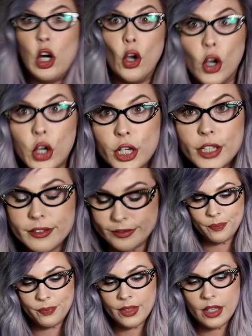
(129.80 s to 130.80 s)
look.
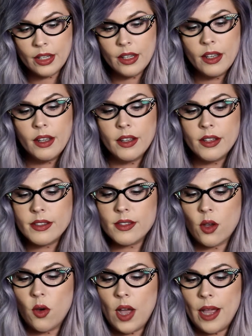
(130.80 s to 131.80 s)

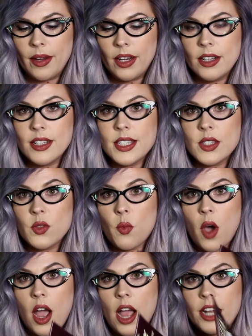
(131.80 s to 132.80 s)
So I'm gonna
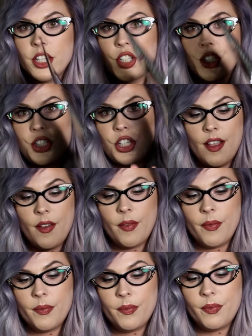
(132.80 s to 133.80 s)
swatch
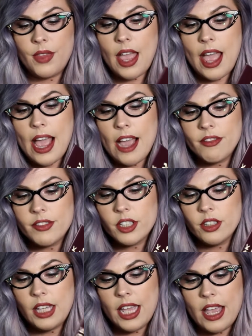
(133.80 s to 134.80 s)

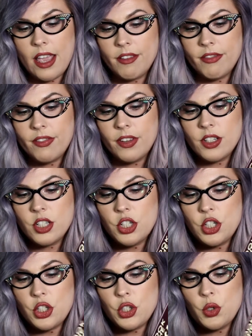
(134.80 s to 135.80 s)
Afterlife,
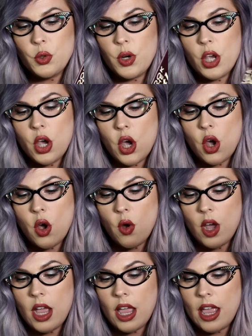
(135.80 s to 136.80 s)

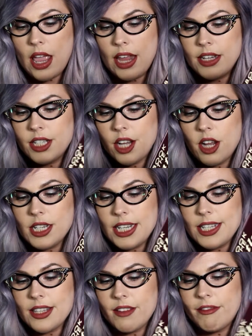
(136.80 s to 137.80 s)
Juno, and
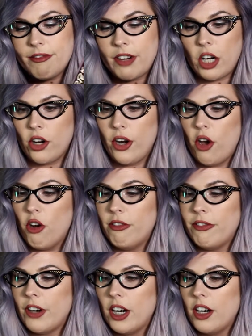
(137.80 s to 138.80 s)
Dante's Inferno
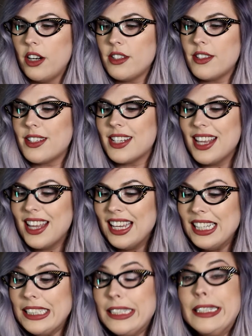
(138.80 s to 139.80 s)
first.
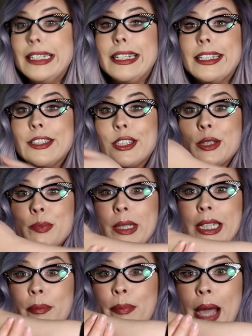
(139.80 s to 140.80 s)
It looks
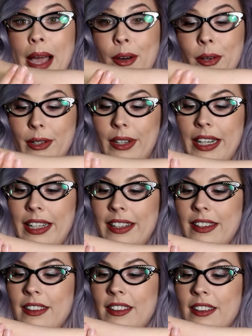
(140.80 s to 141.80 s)
pretty
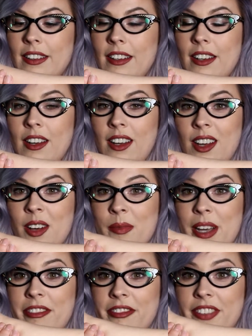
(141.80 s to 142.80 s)
powdery on
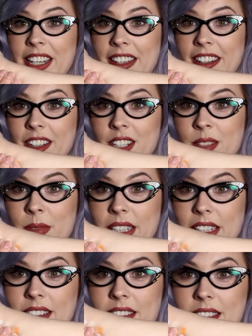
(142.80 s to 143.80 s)
my fingers, but
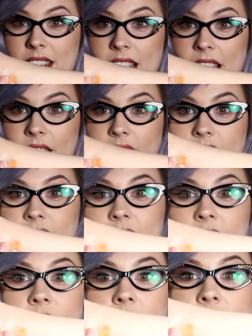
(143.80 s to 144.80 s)
let's see how this
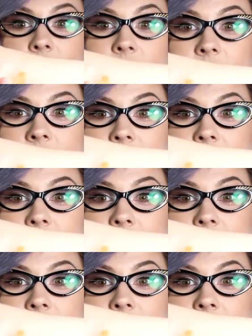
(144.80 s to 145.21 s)
goes.